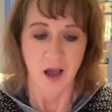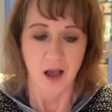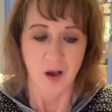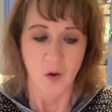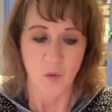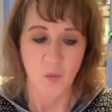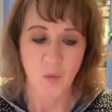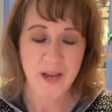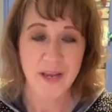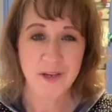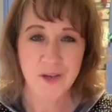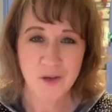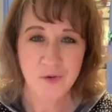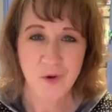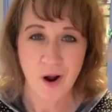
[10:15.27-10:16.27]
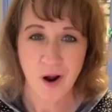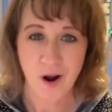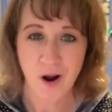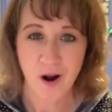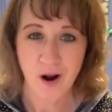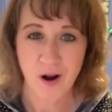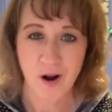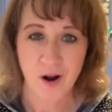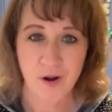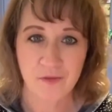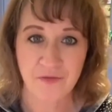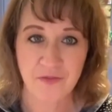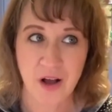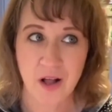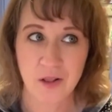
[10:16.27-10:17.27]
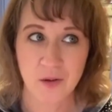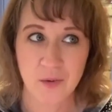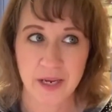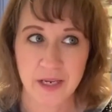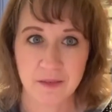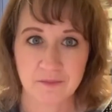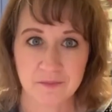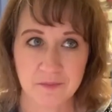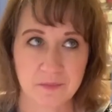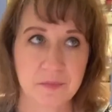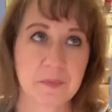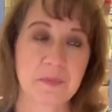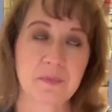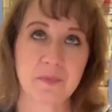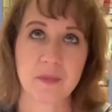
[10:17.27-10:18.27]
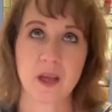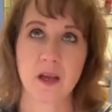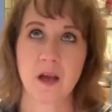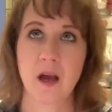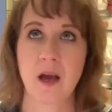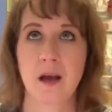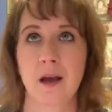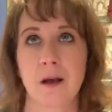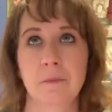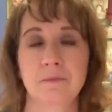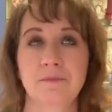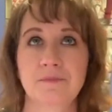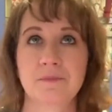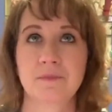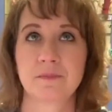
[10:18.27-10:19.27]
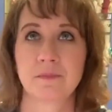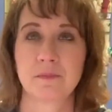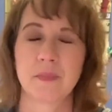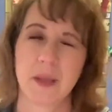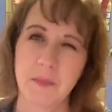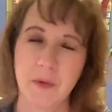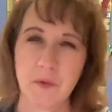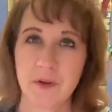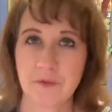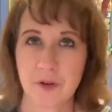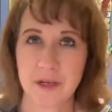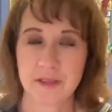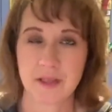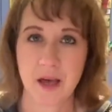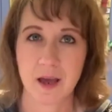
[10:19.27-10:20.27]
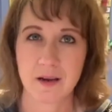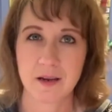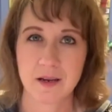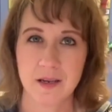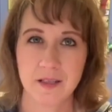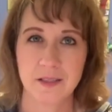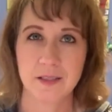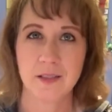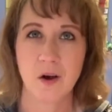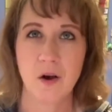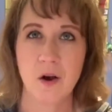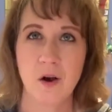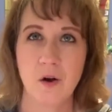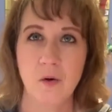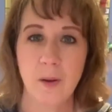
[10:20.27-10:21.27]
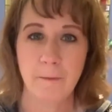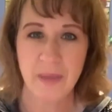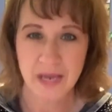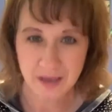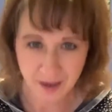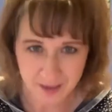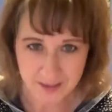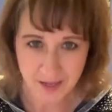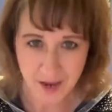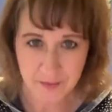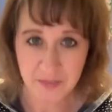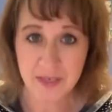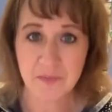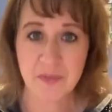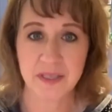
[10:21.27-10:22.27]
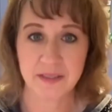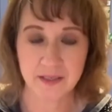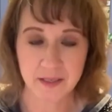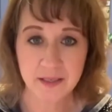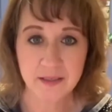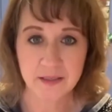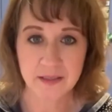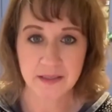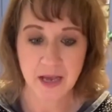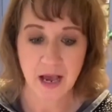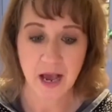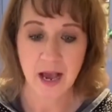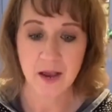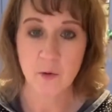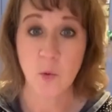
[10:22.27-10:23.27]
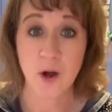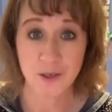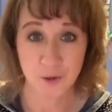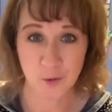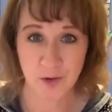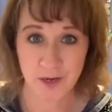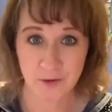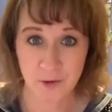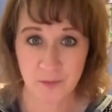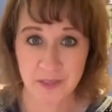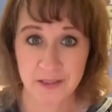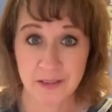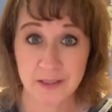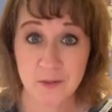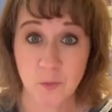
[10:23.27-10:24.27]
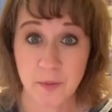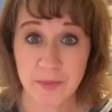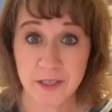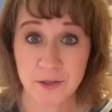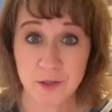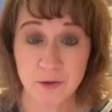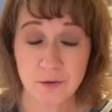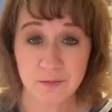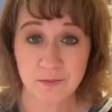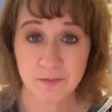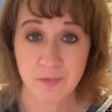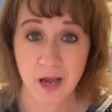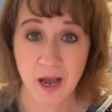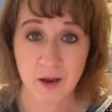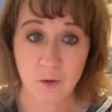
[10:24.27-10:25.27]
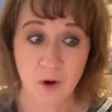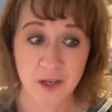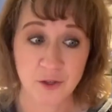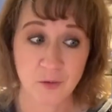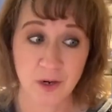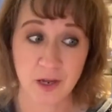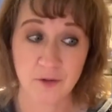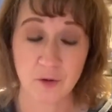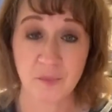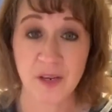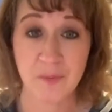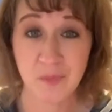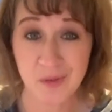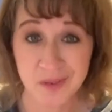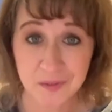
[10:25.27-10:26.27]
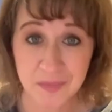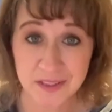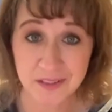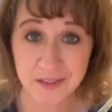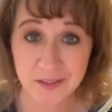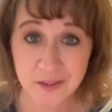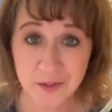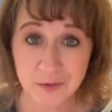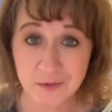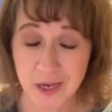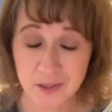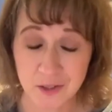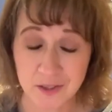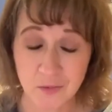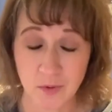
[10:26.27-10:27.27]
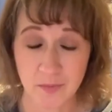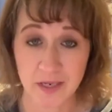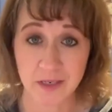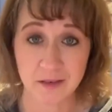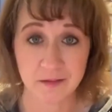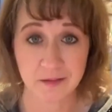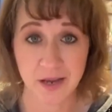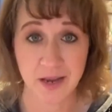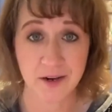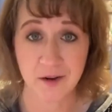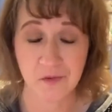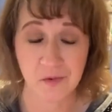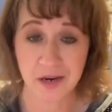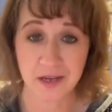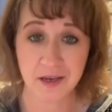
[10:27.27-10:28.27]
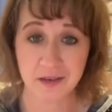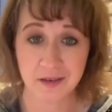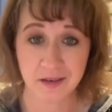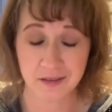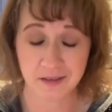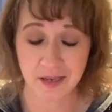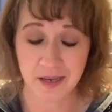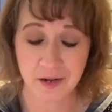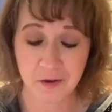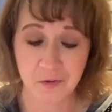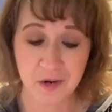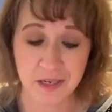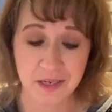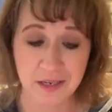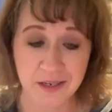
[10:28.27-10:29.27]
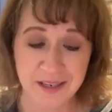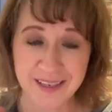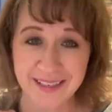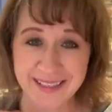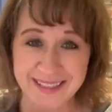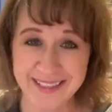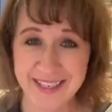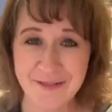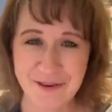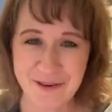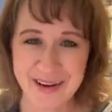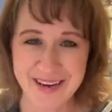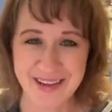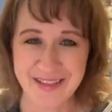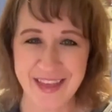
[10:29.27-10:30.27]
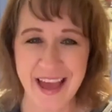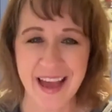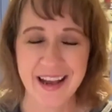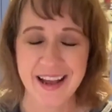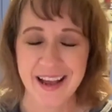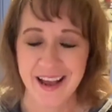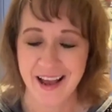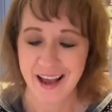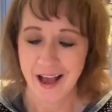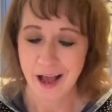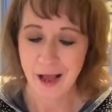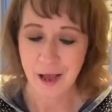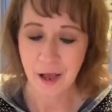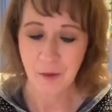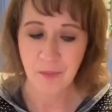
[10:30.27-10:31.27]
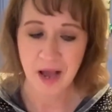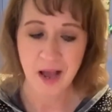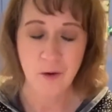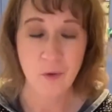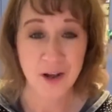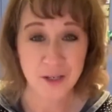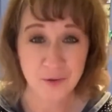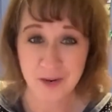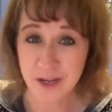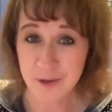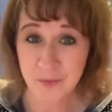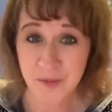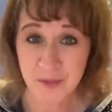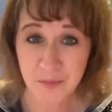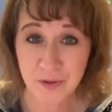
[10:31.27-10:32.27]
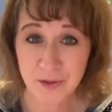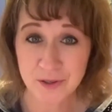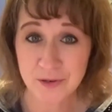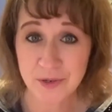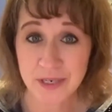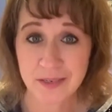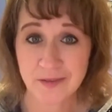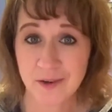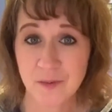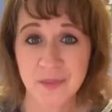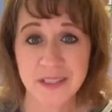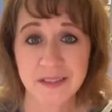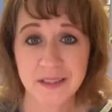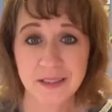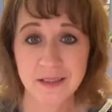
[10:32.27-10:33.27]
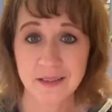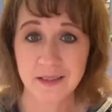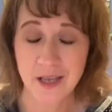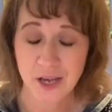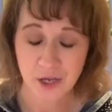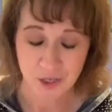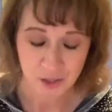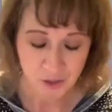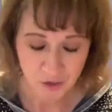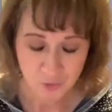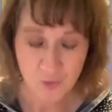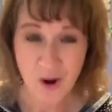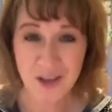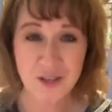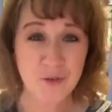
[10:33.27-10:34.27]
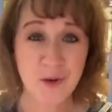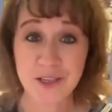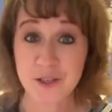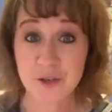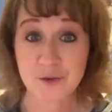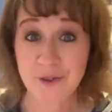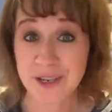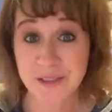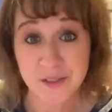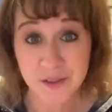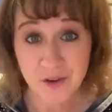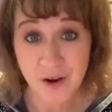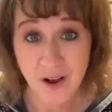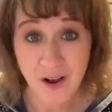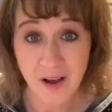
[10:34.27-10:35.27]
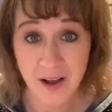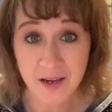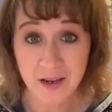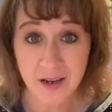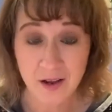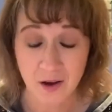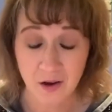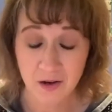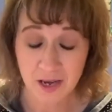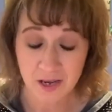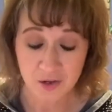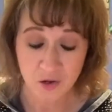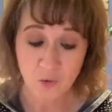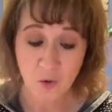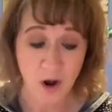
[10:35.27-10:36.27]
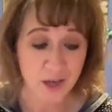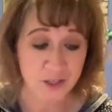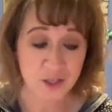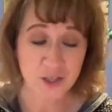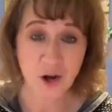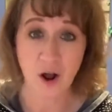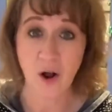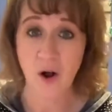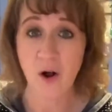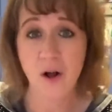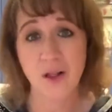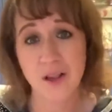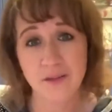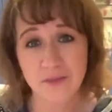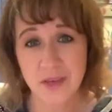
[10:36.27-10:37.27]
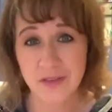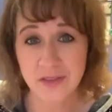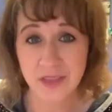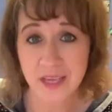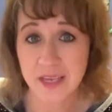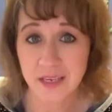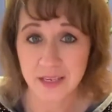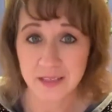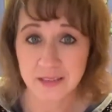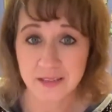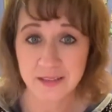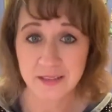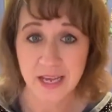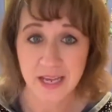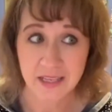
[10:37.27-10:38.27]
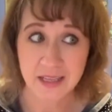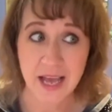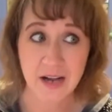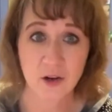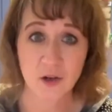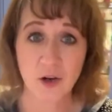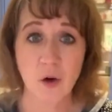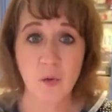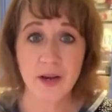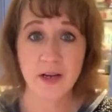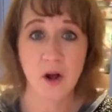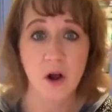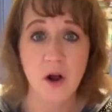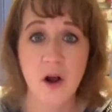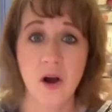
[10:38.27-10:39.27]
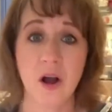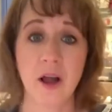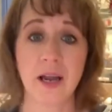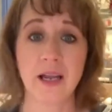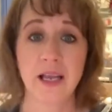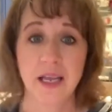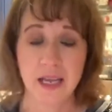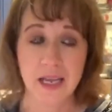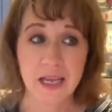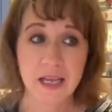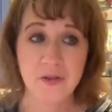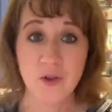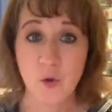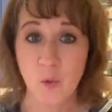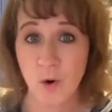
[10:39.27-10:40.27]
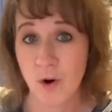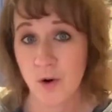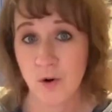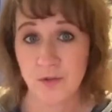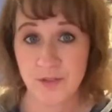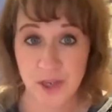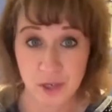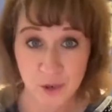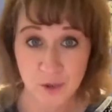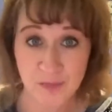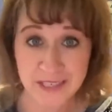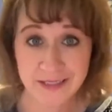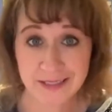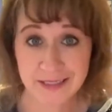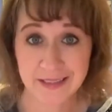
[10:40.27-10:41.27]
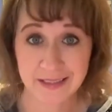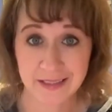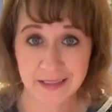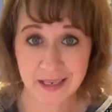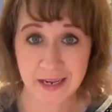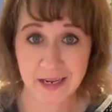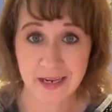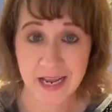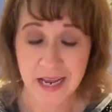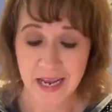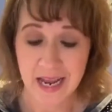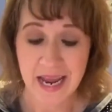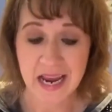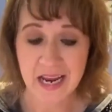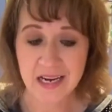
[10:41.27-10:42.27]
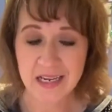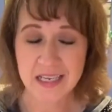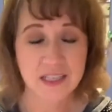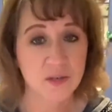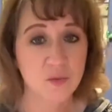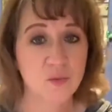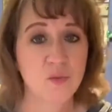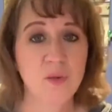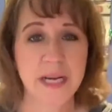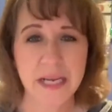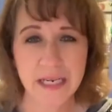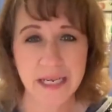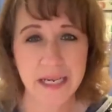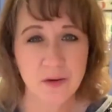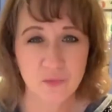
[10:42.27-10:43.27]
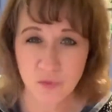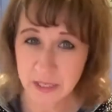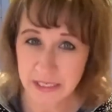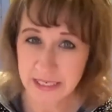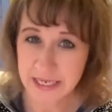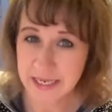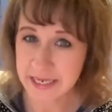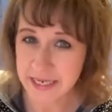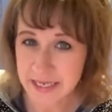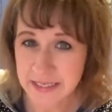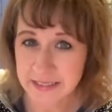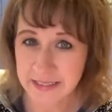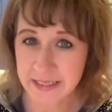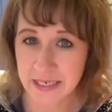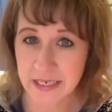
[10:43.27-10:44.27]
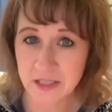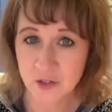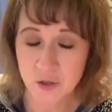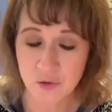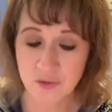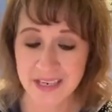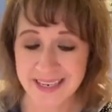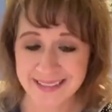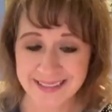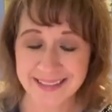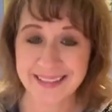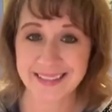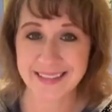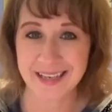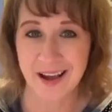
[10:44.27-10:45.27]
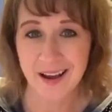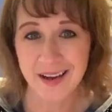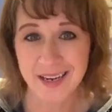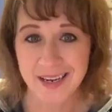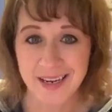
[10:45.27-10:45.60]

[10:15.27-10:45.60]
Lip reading: When you are following, let me rephrase that. So because I'm in business, I watch what other business women do. I watch what other people in business do, not just women. I don't want to zero in on that. I watch what other people are doing in their business. You watch what trends are on. Okay. You watch all of the things that are going on in the world that your business is in. And it's really, really easy to get stuck